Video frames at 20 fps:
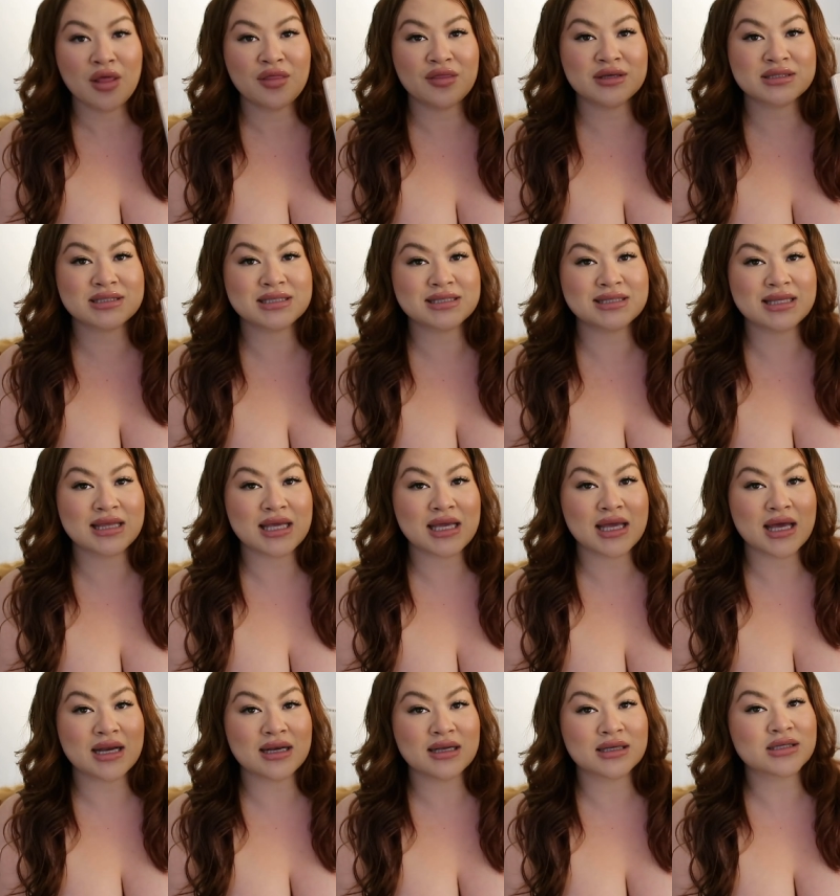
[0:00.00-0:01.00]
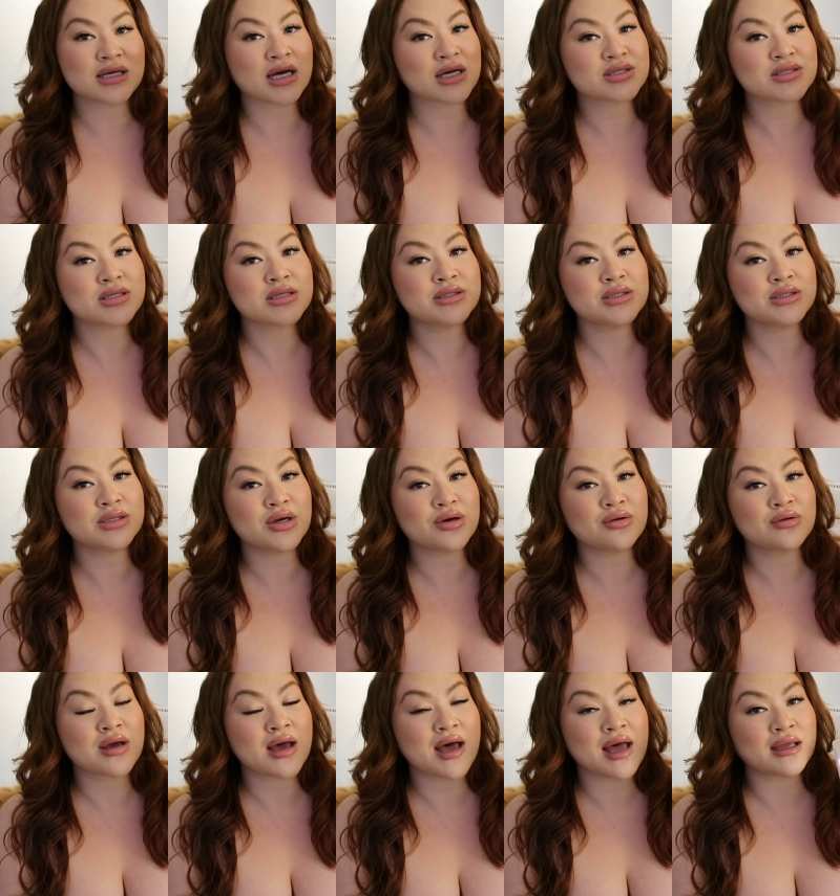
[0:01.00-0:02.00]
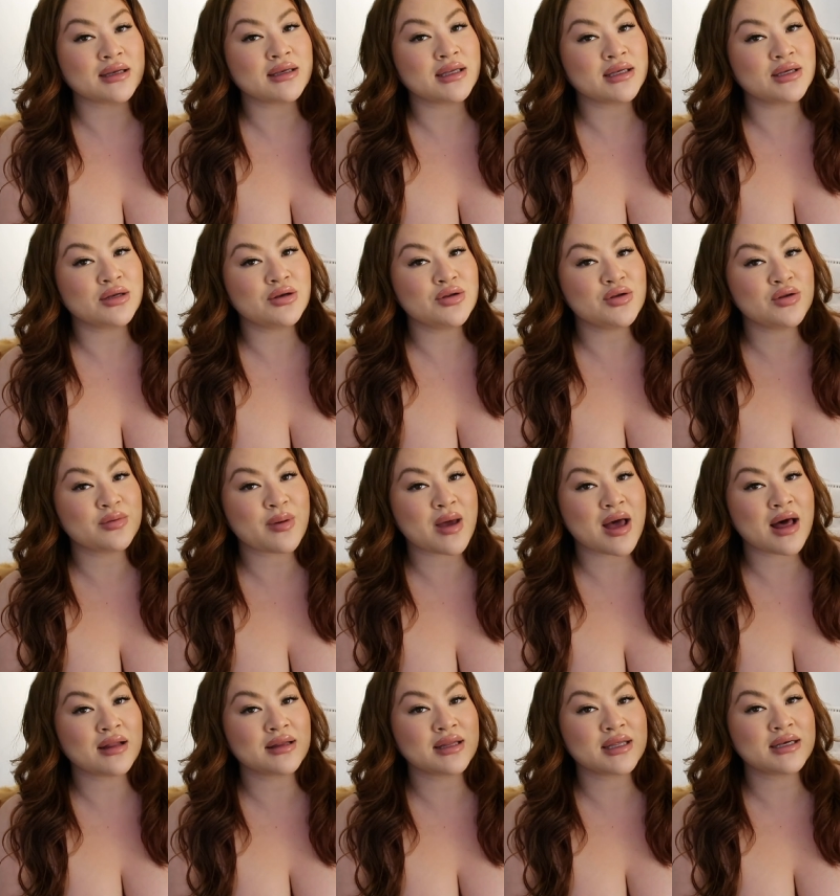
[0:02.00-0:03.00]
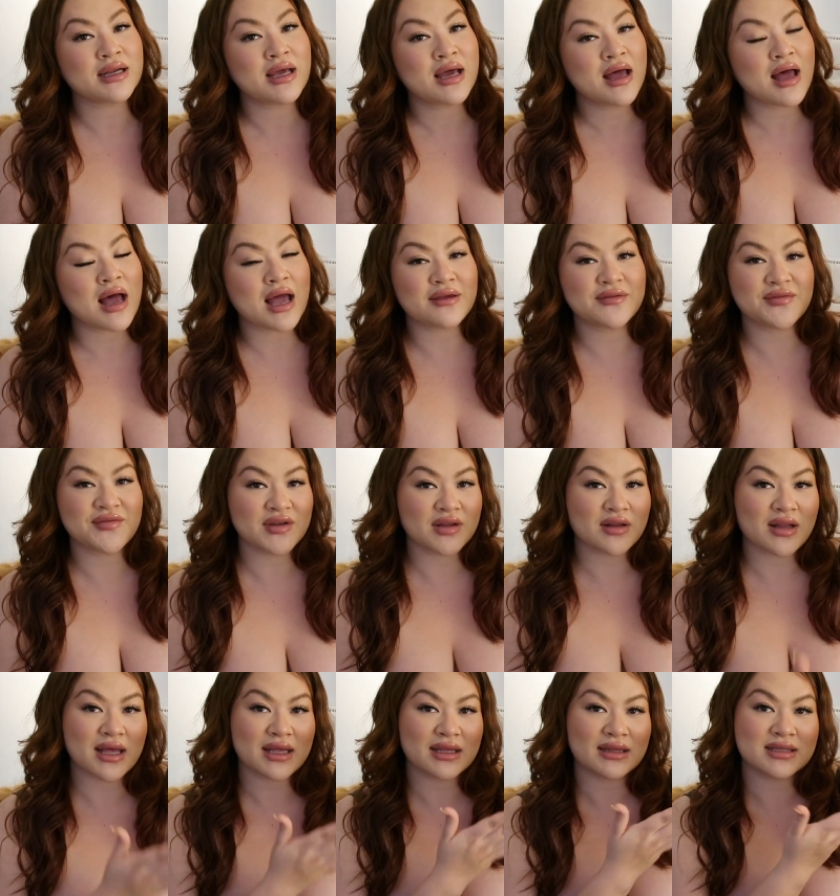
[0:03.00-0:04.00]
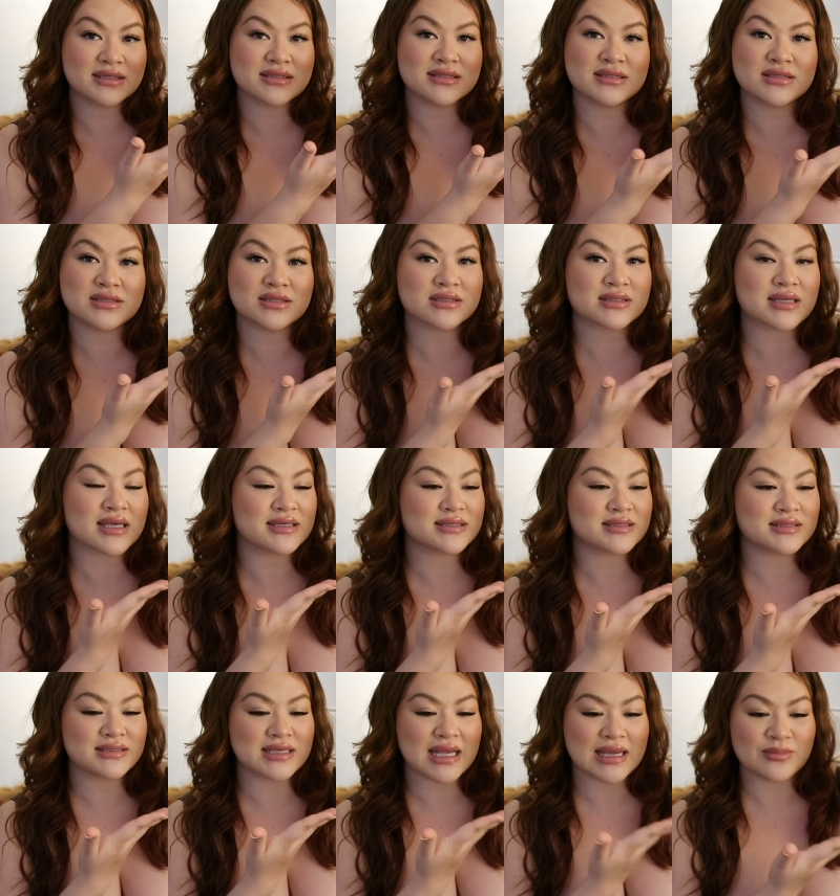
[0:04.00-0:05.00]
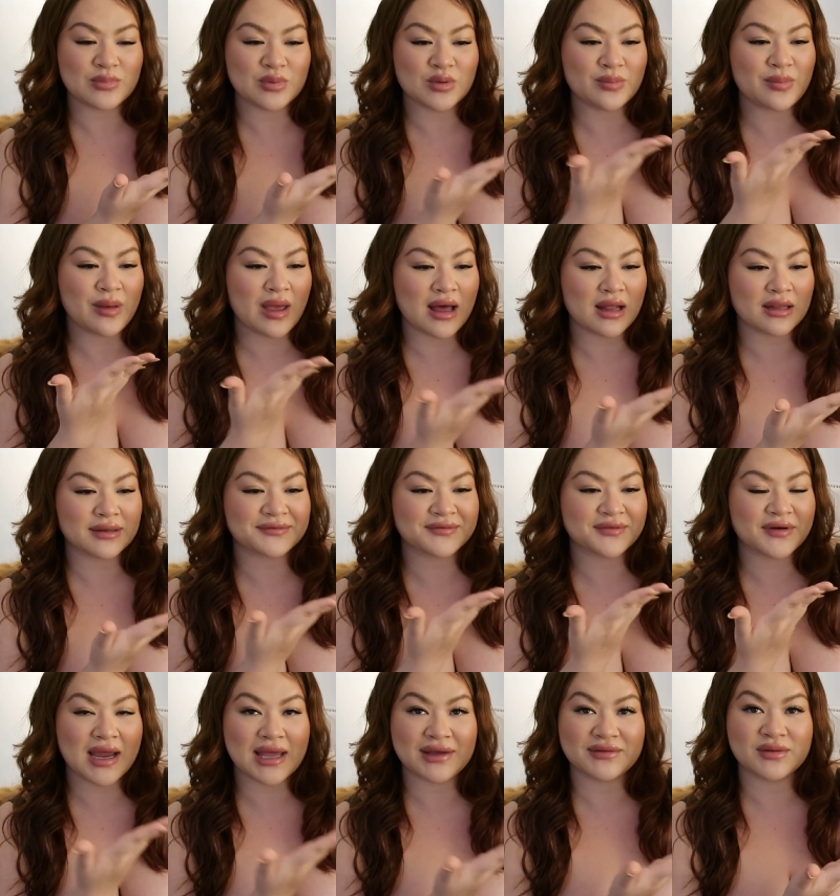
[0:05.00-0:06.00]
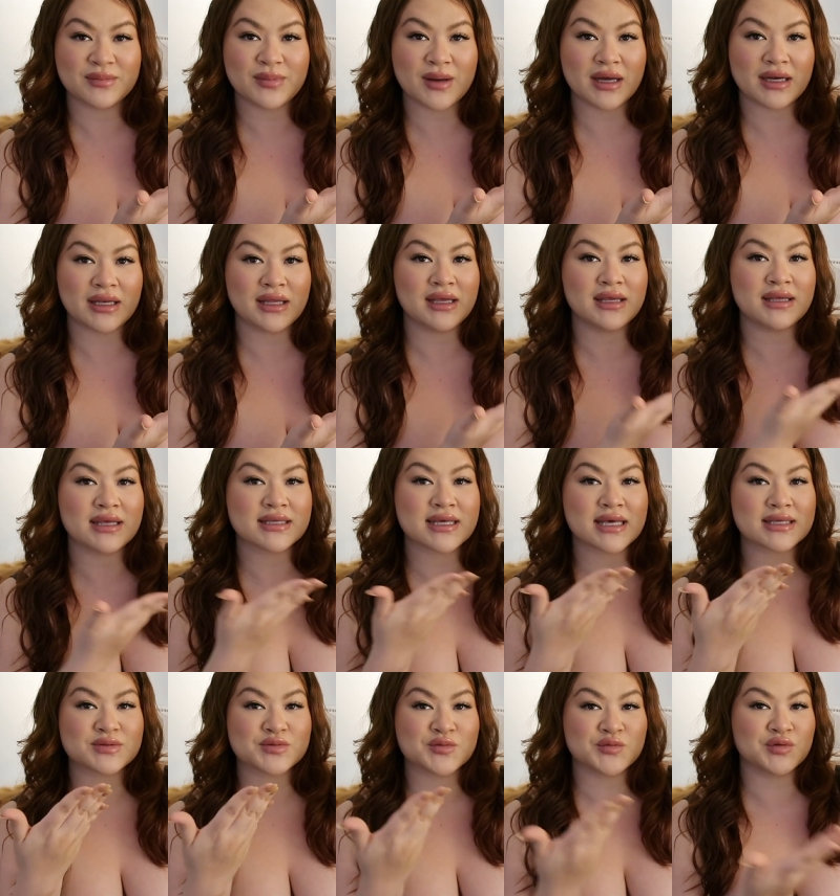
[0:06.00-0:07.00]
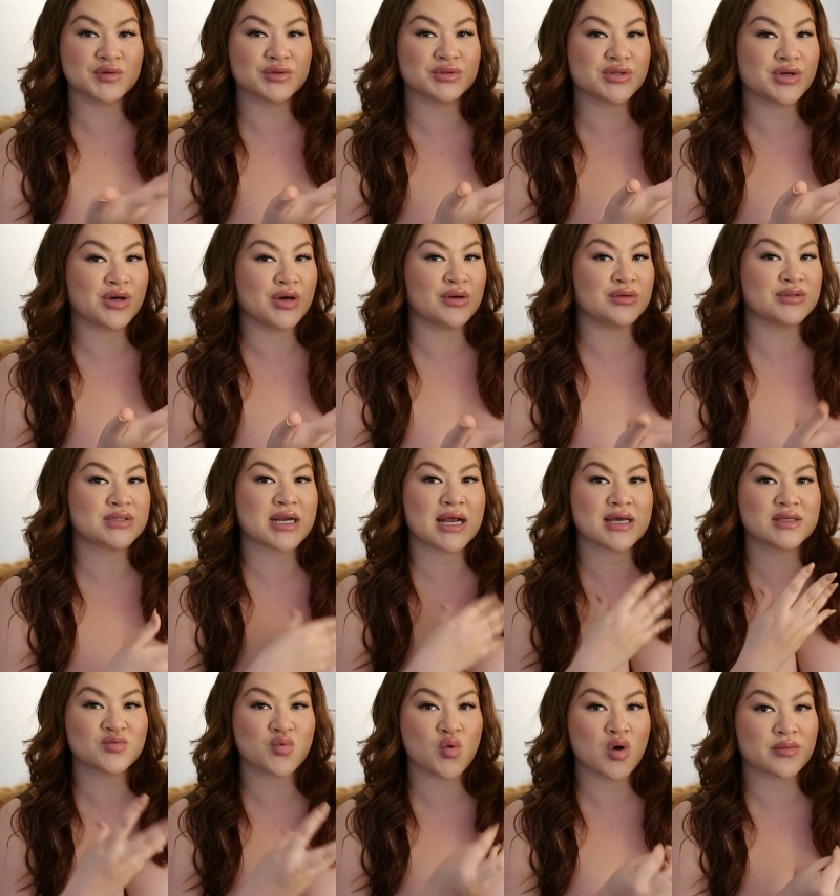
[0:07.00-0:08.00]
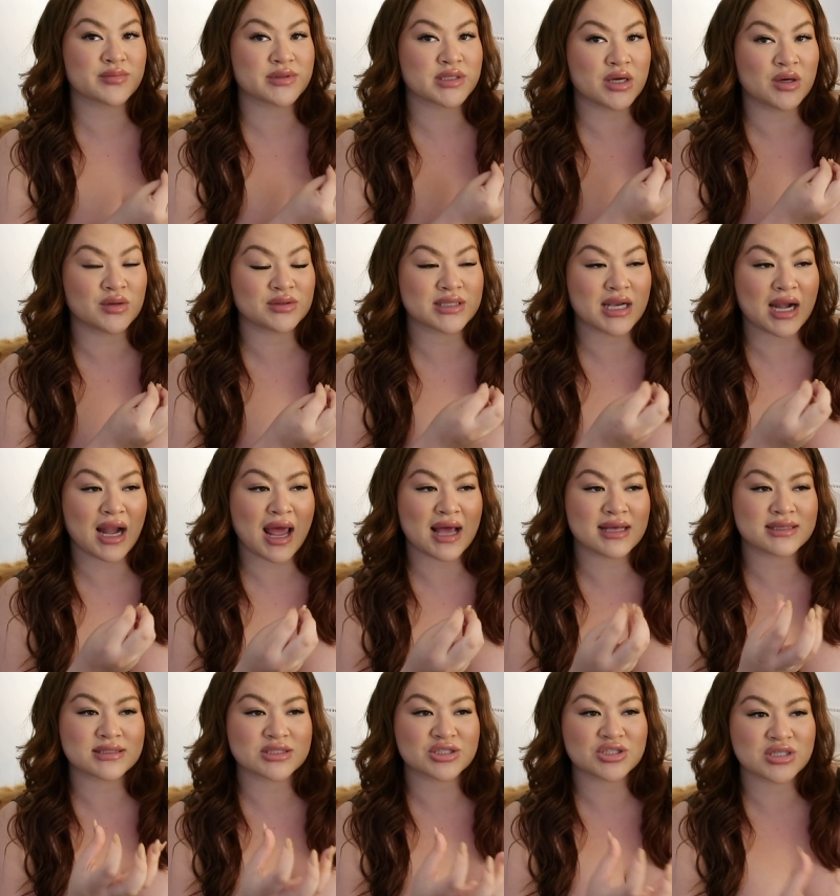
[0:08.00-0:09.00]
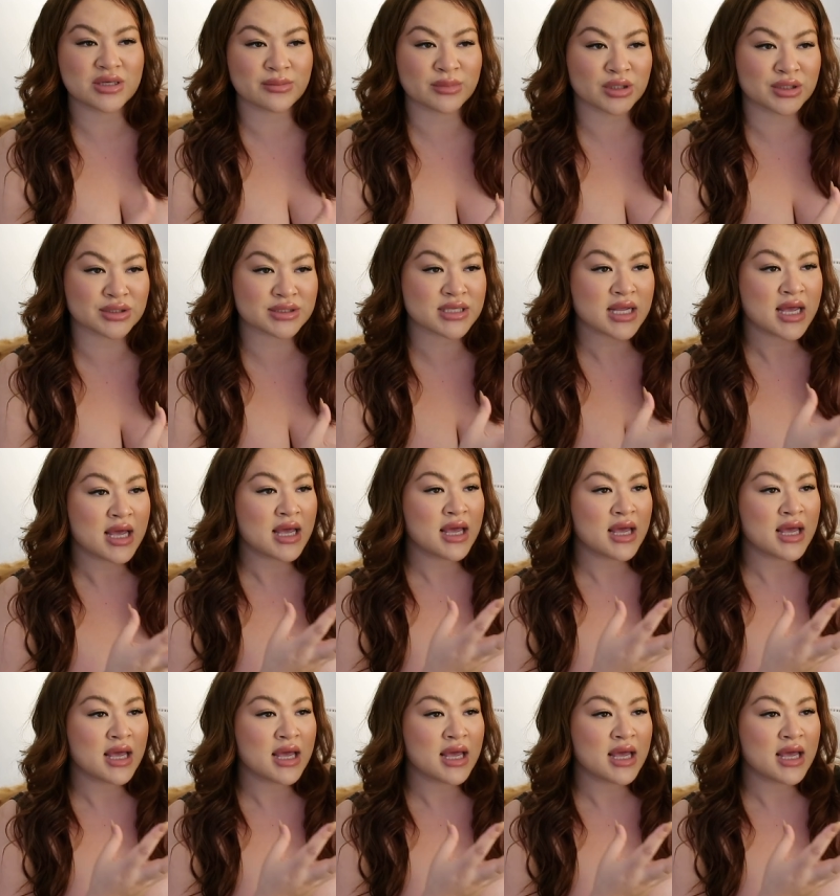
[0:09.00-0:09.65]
This is the Natasha Denona I Need a Nude palette. I feel like this is just a staple palette for everybody. It has cool tones, it has warm tones, it has shimmers.